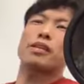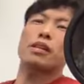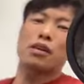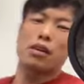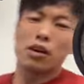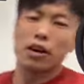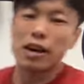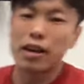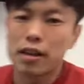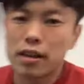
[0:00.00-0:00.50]

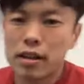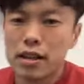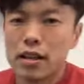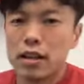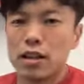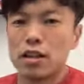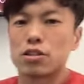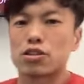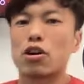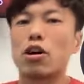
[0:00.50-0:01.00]
Okay,
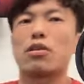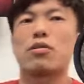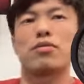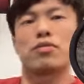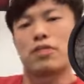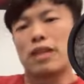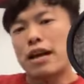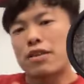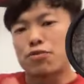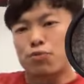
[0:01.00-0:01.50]
so
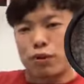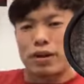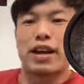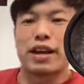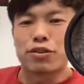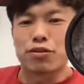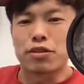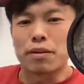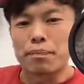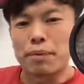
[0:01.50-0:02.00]
that's related
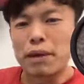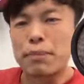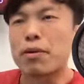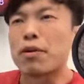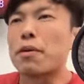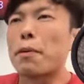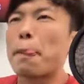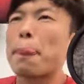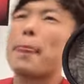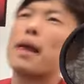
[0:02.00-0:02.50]
to the
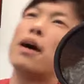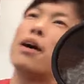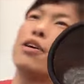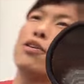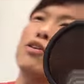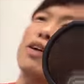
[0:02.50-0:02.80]
people. You